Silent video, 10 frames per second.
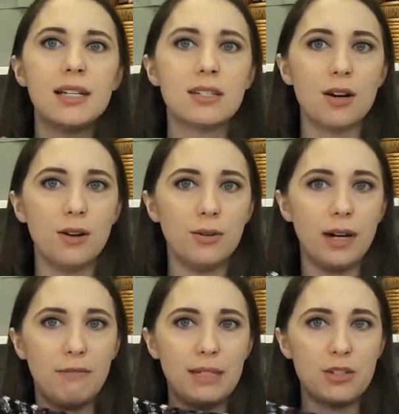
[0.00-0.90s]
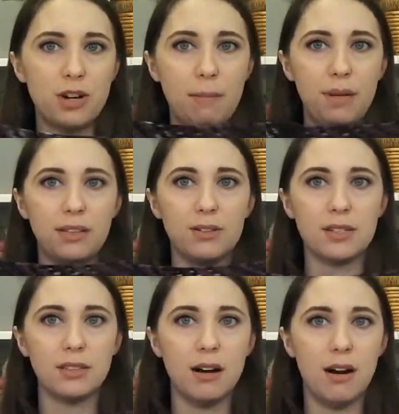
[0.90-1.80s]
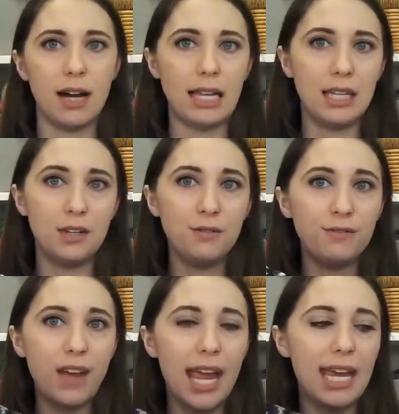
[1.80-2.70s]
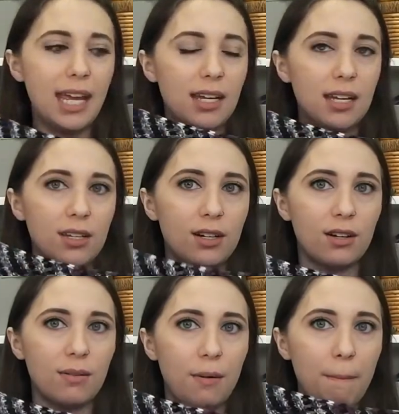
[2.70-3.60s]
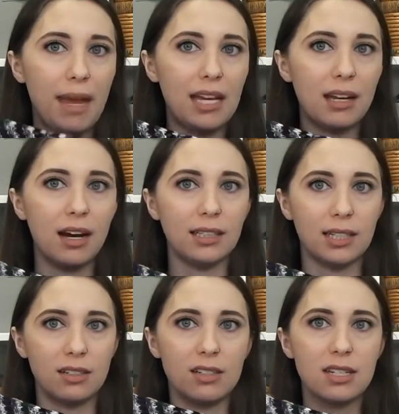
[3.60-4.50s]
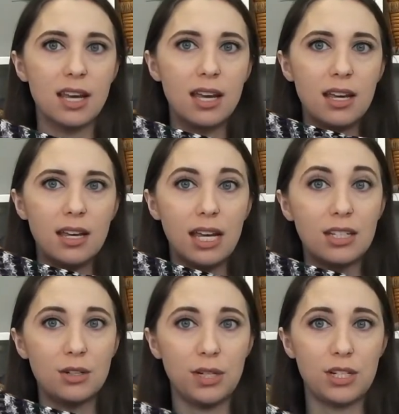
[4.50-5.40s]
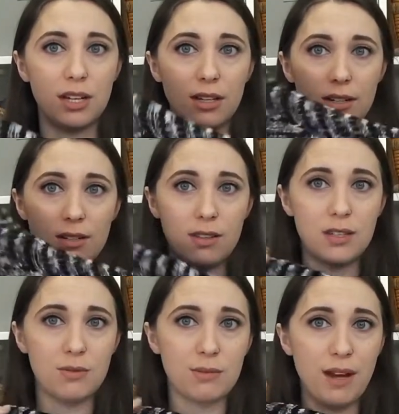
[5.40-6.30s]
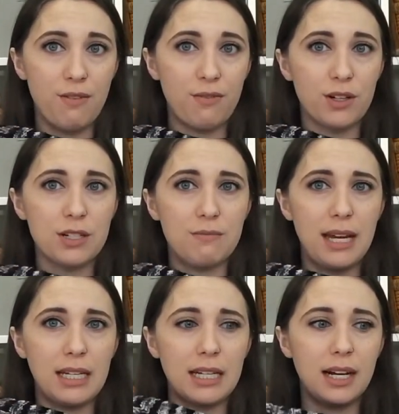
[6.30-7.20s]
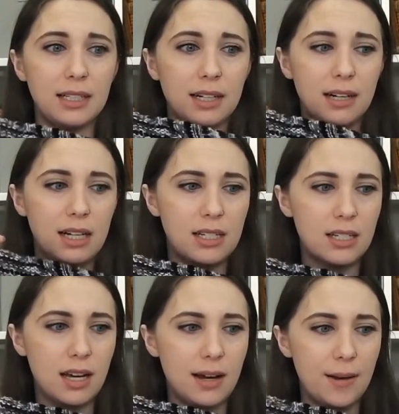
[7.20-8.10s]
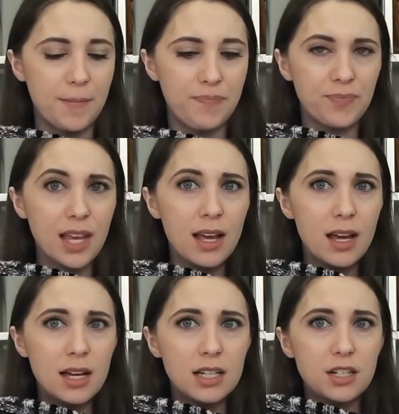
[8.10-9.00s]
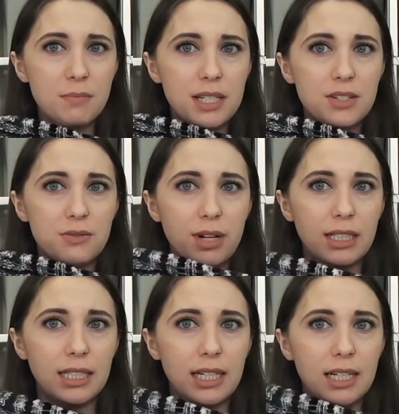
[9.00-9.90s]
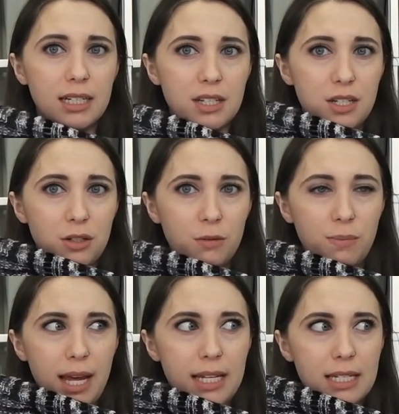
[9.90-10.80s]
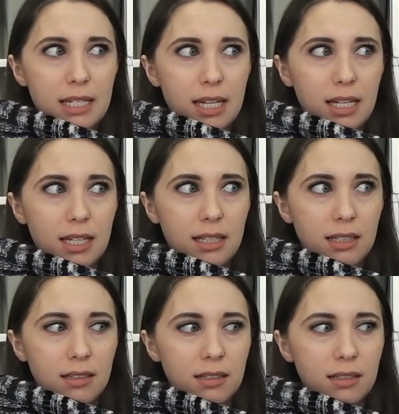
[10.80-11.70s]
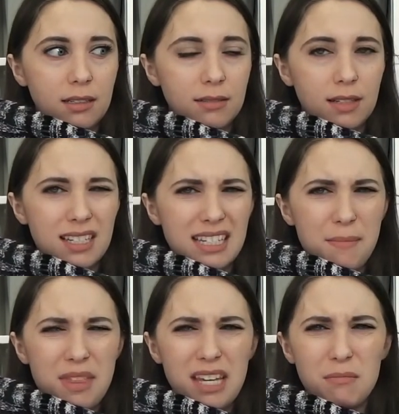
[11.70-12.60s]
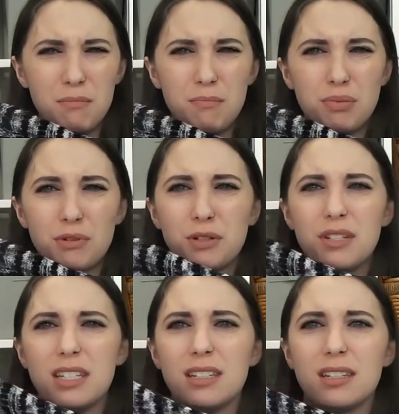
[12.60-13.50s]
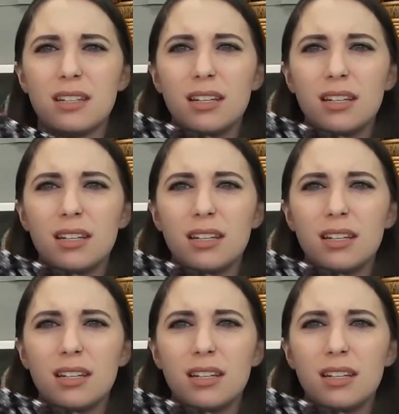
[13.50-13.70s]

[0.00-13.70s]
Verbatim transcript: So I've been striping those along, and then you fade your main colors into each other. So this was my first main color. It's um, Schmutzarella's Dude Base in something bruises.